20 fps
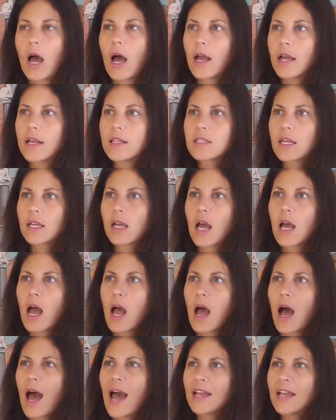it's like,
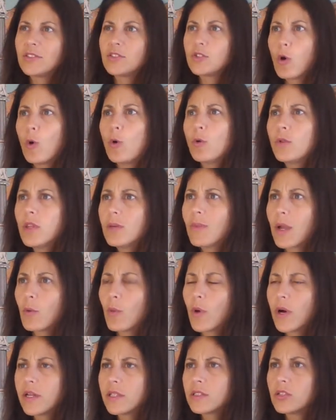I told them I
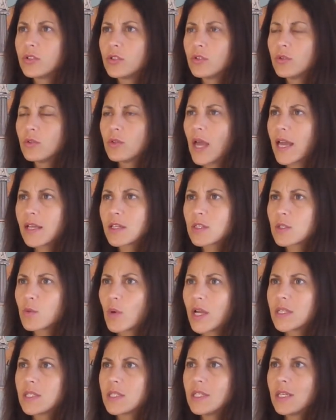wanted to do
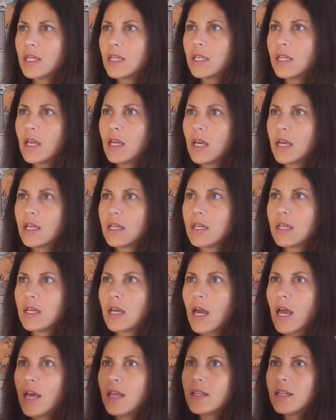XYZ,
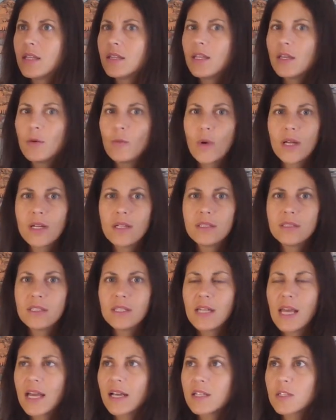and then they went and
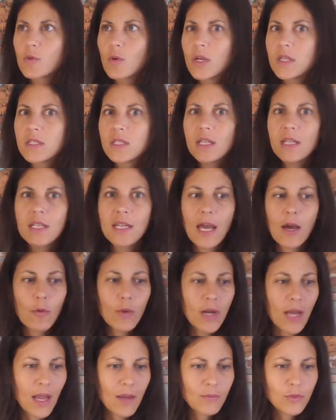did XYZ. And now,
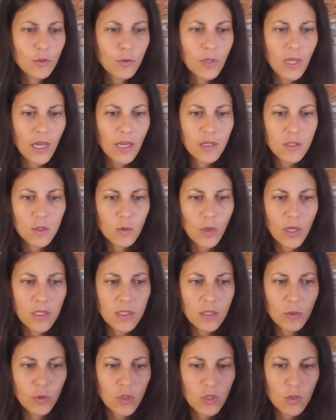when I'm doing
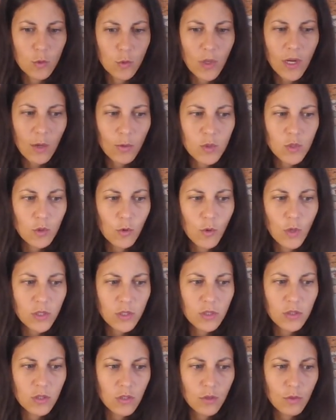XYZ, which is what I was going
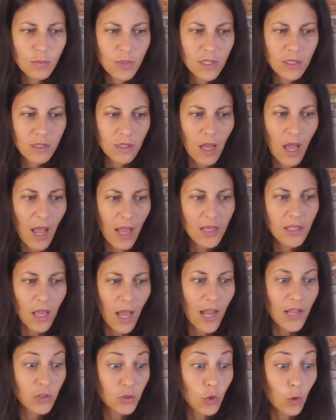to do I,
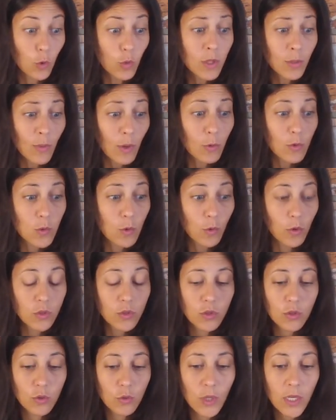I told them I was going
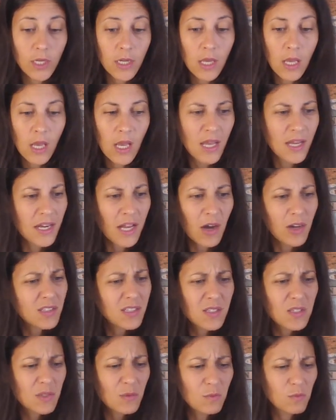to do it. Now it
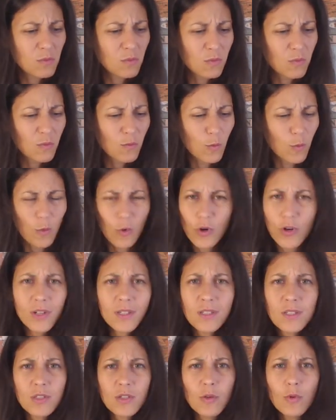doesn't
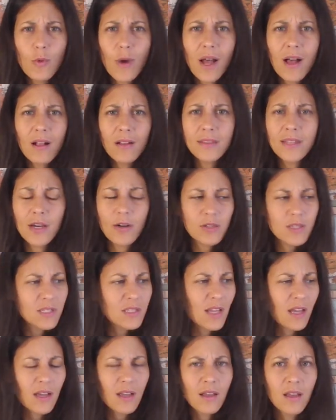work so well. Now
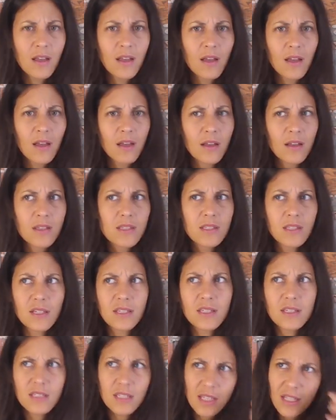it's not
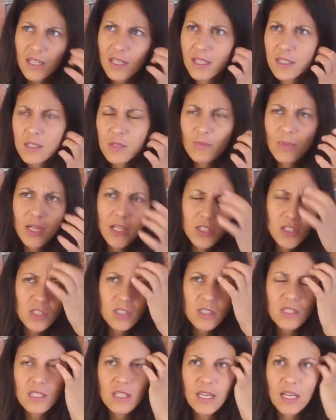succeeding as much.
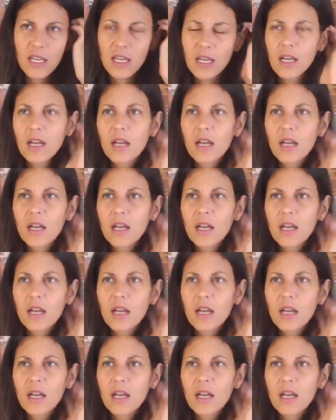It's like,